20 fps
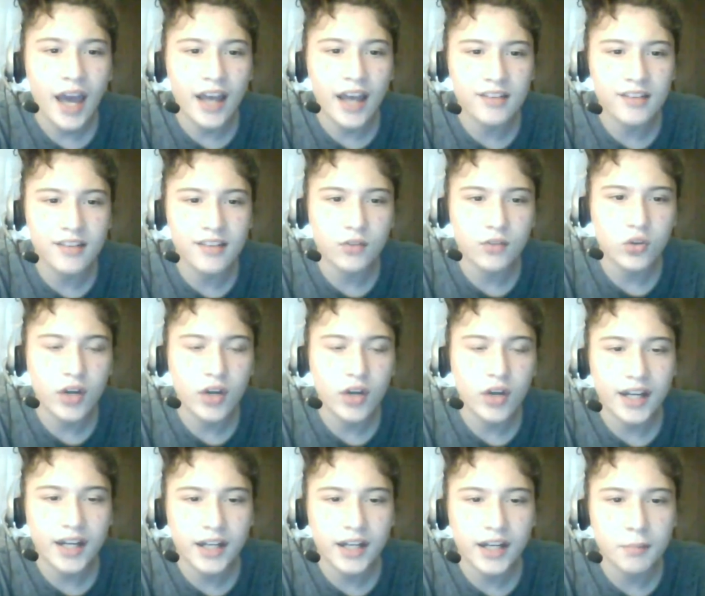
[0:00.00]
and several
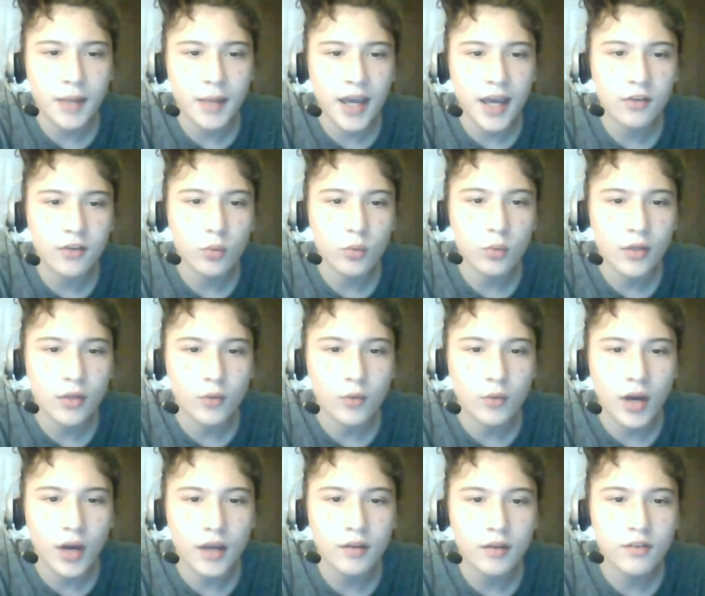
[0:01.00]
iconic bands were on the
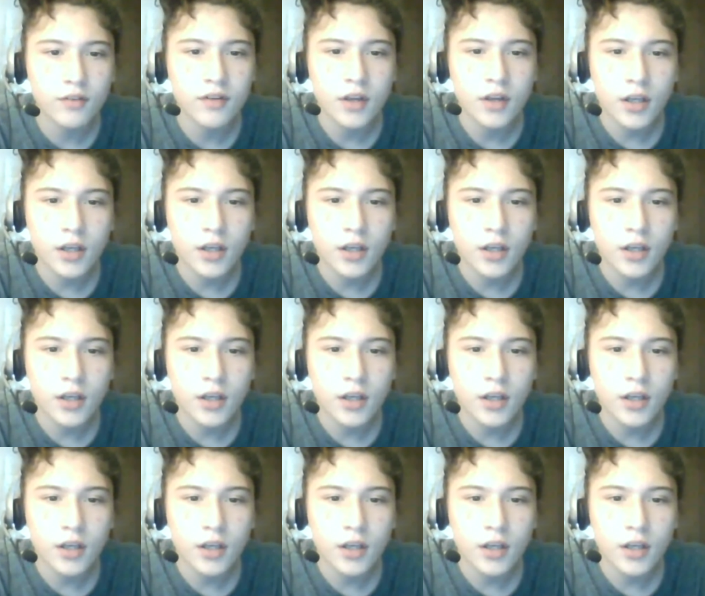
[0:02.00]
rise.